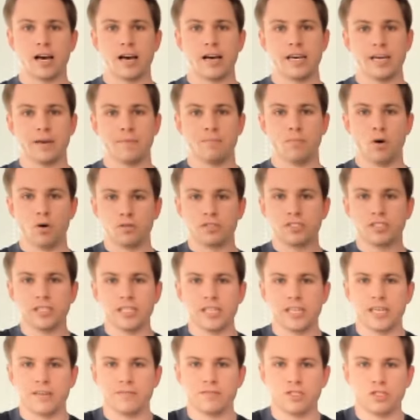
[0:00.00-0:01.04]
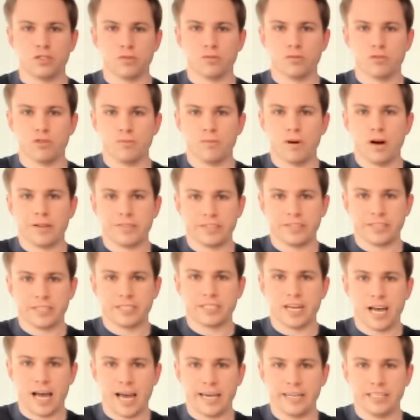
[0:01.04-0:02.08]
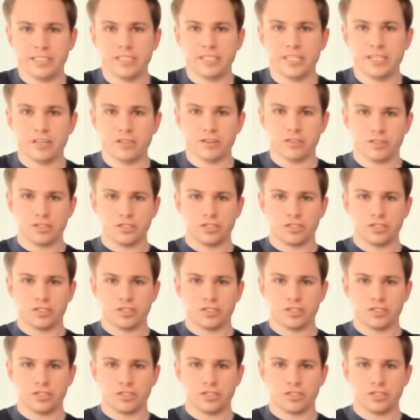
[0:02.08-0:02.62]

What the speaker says: it mostly gives you room on the sides here,